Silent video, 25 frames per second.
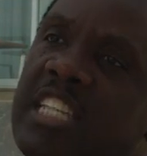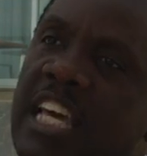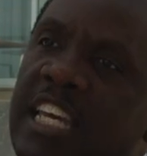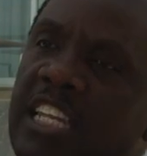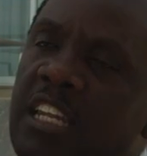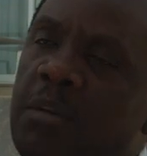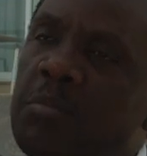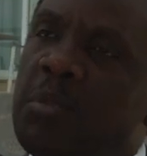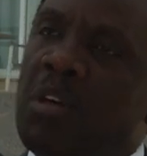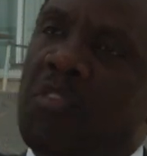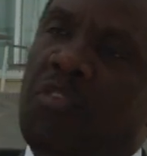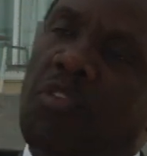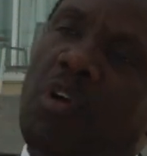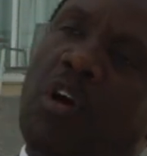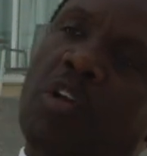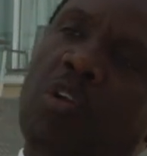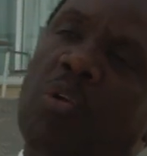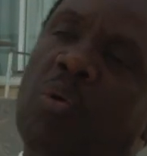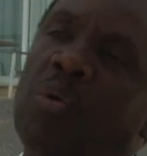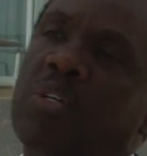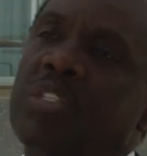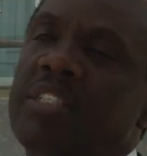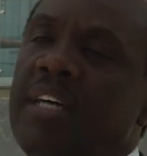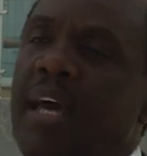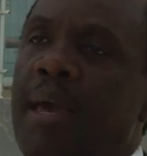sustainably
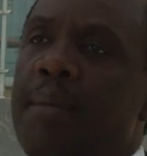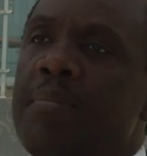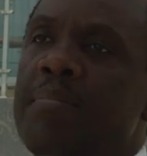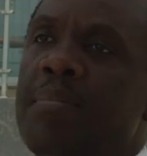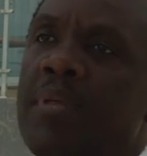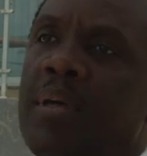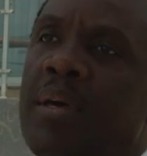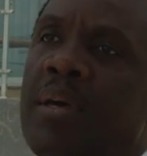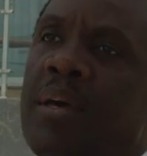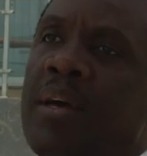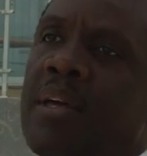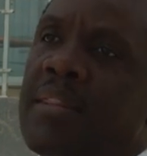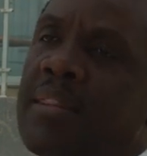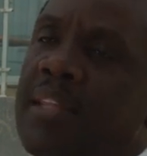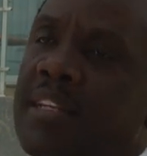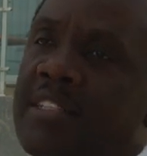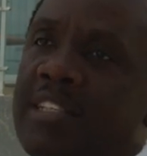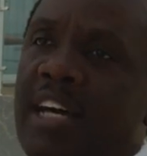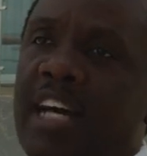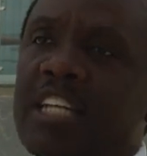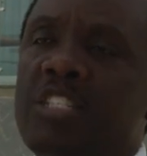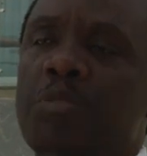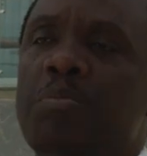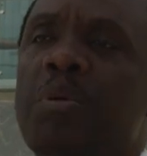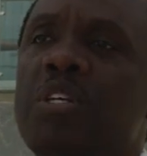for a long time.
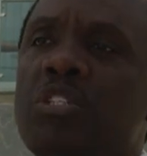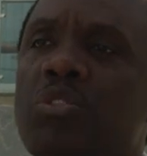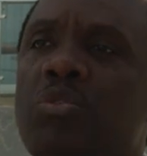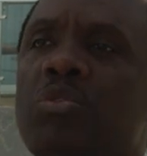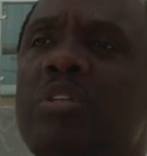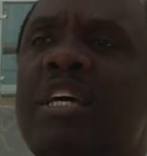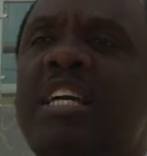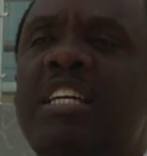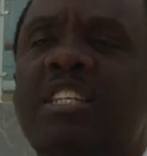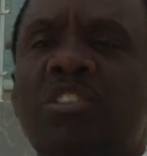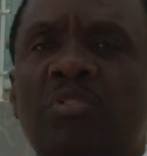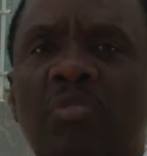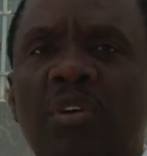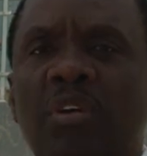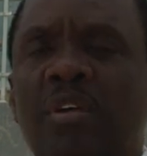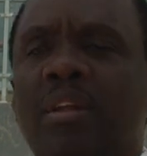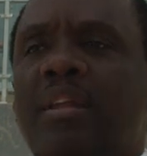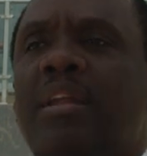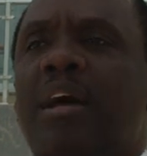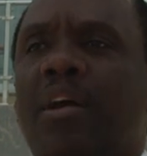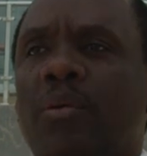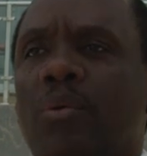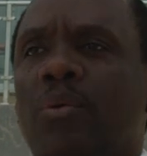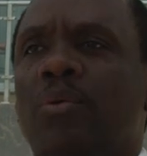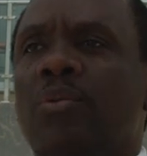The tax base today is
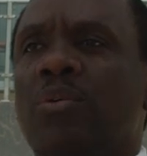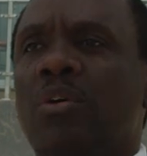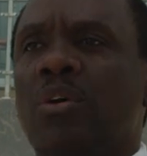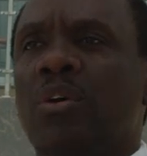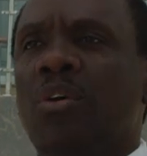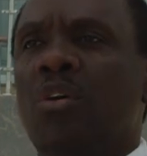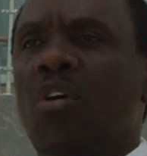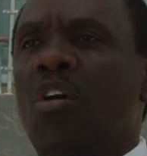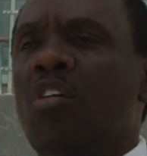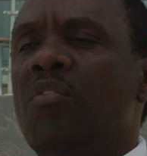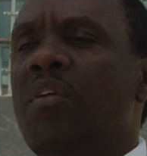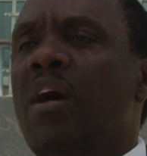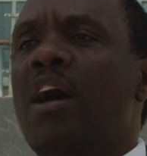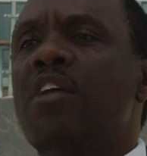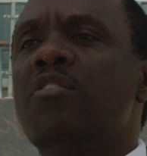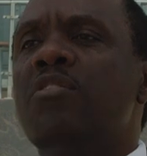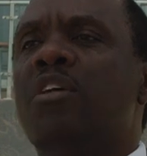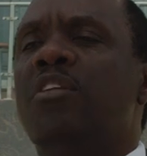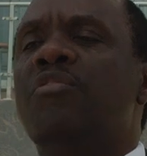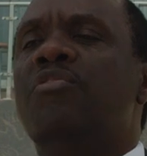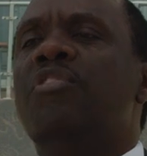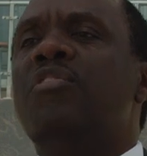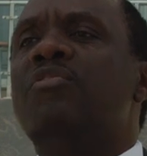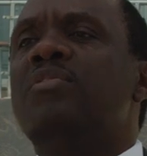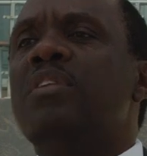very narrow. Of
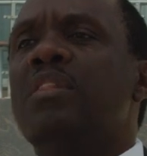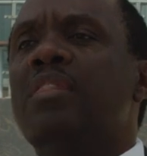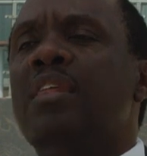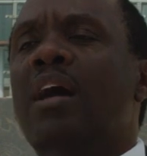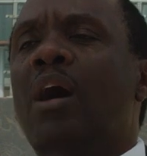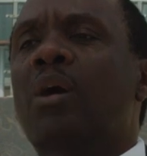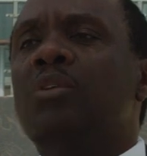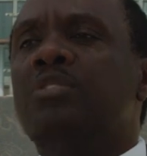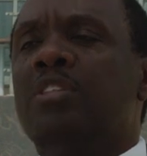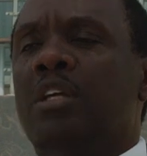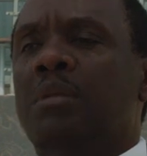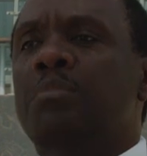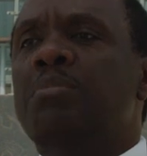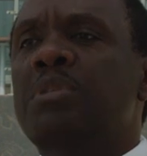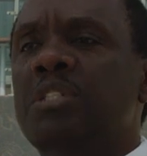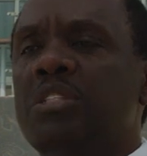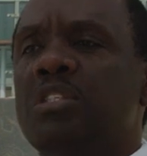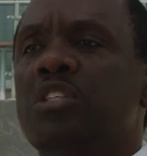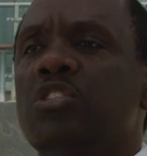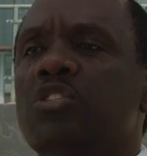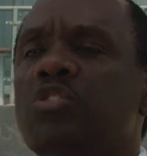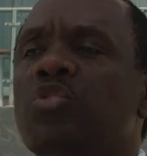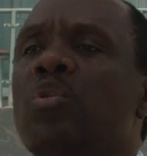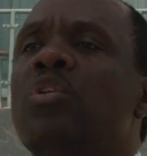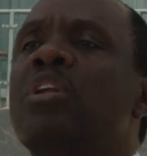
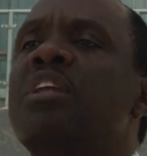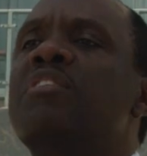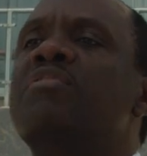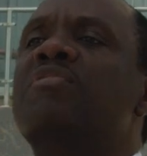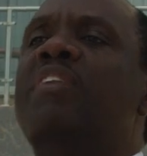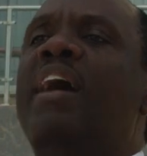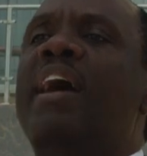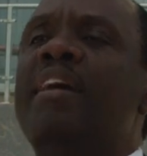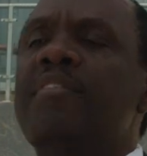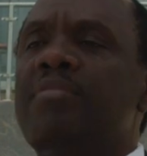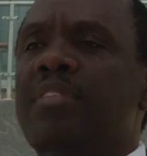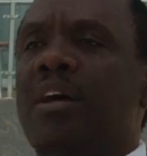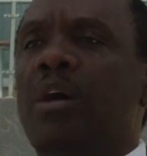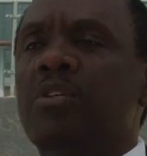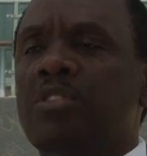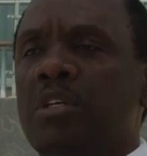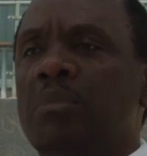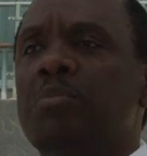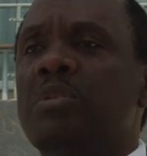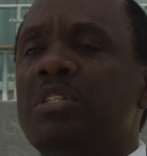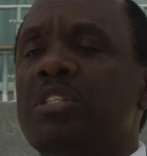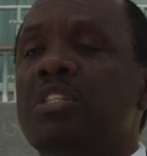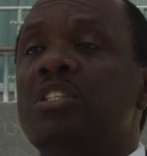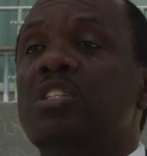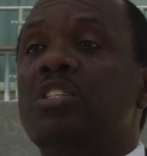150,000 businesses, only
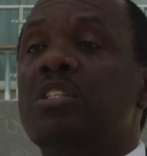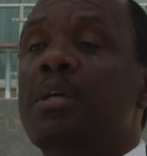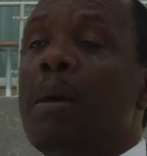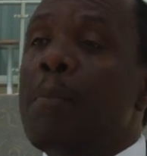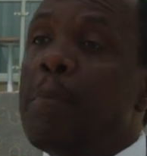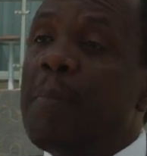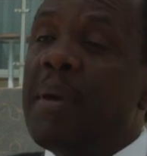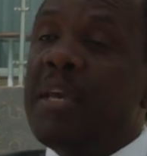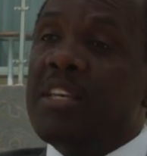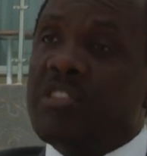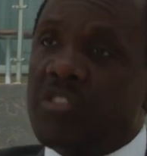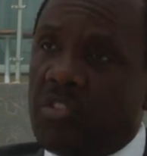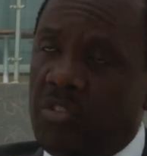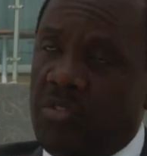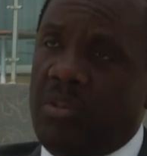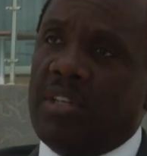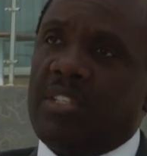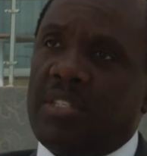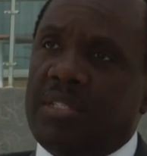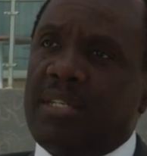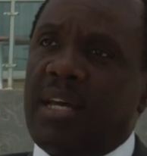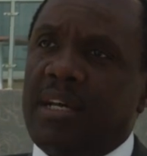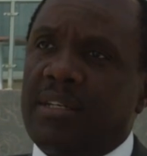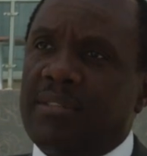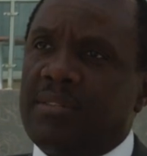5,000 businesses pay
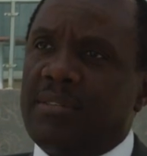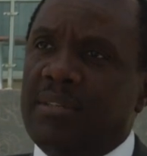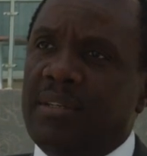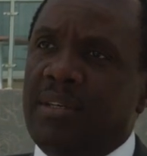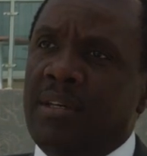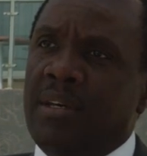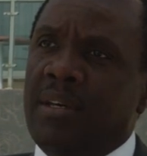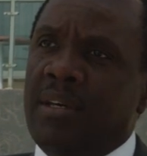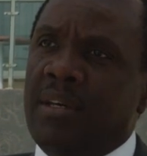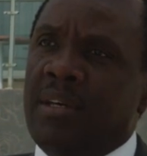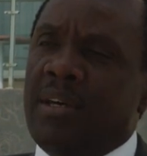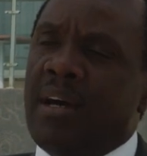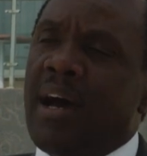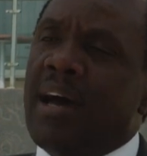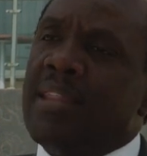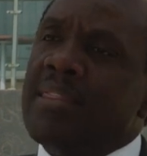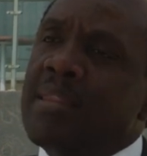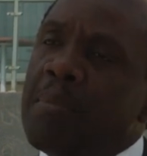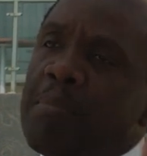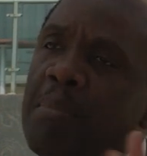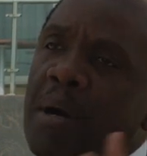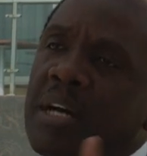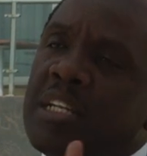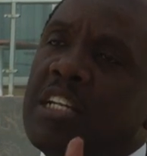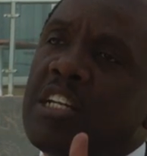serious tax.
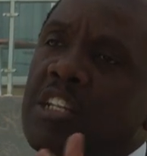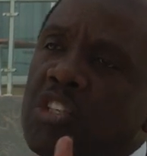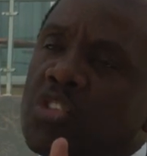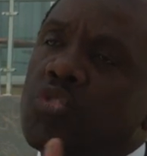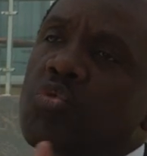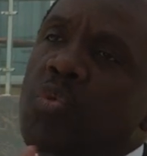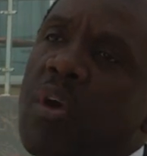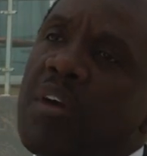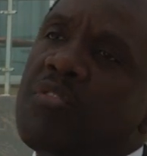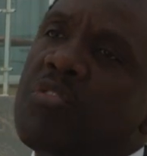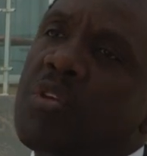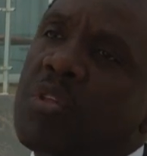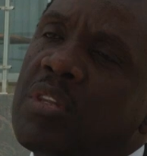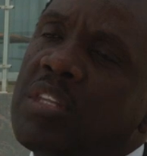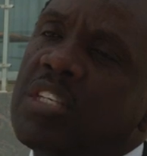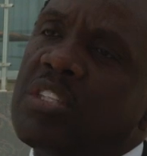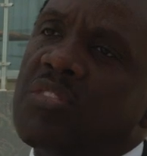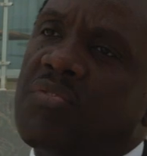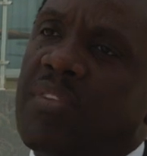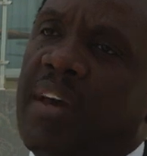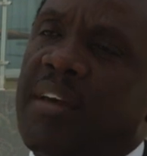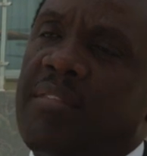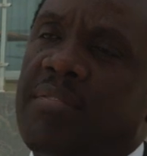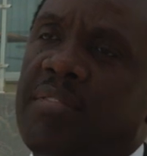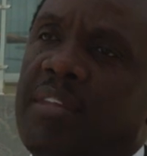And the burden is too heavy
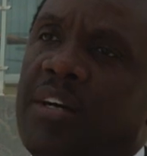on these